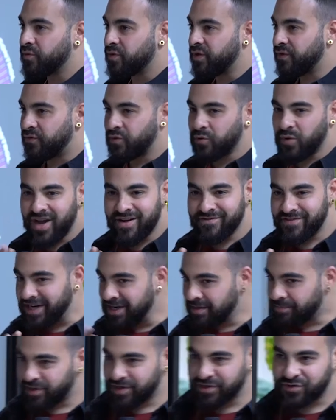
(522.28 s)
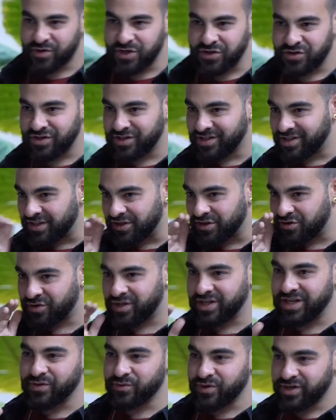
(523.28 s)
If you, if you have any penetration in the
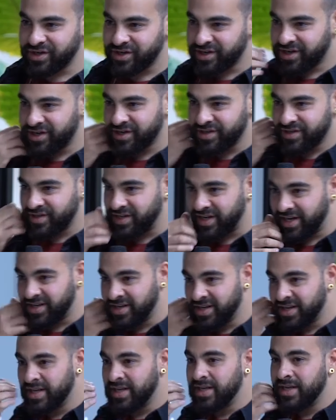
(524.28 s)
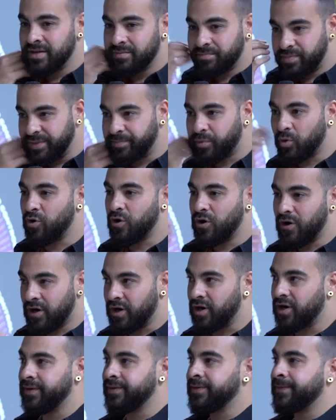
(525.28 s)
industry and you hear here say, people
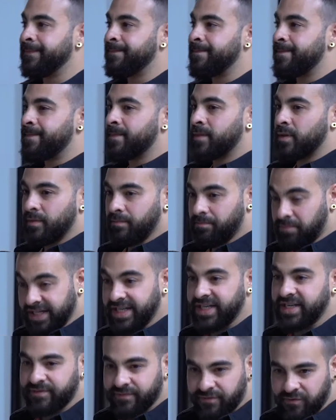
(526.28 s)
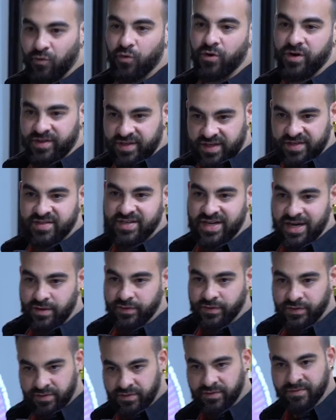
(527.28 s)
are bleeding for these
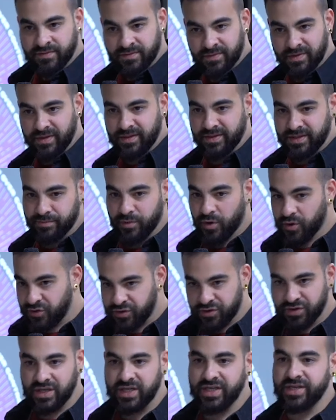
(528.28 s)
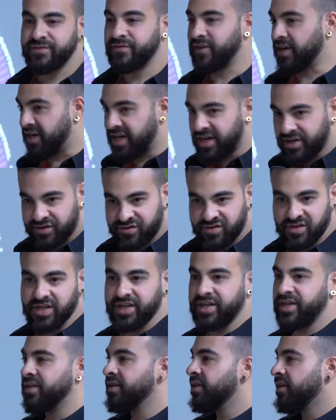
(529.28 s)
DAOs emotionally,
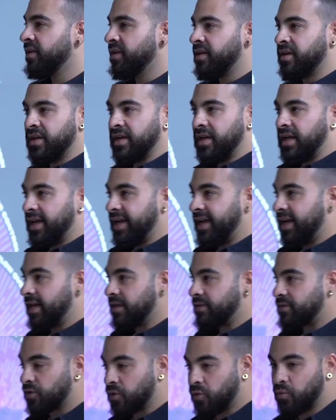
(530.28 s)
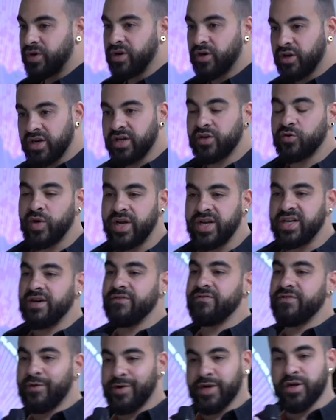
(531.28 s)
financially, and so we are going to create
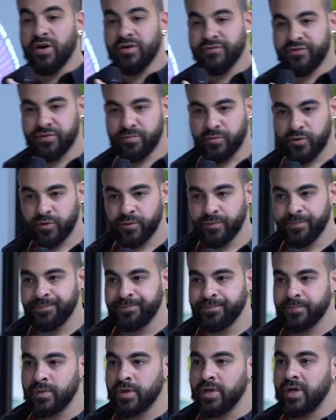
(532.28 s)
a very comfortable